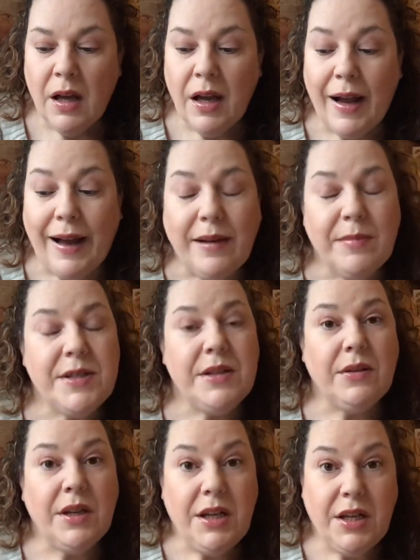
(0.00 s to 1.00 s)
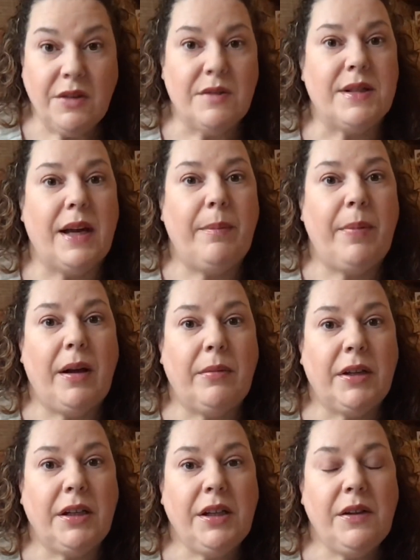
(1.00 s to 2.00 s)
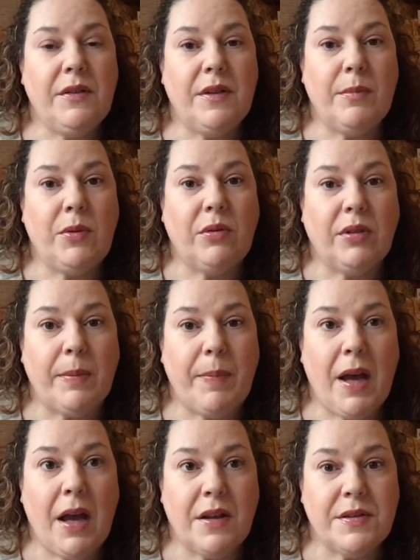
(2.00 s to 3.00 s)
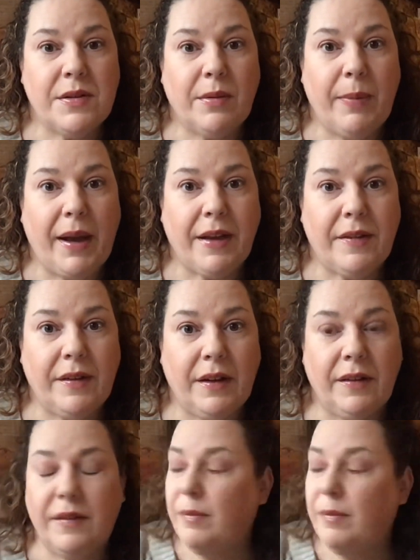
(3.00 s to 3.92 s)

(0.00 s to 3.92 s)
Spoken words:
and I'm still going to use that, but I'm going to use it more on a personal basis,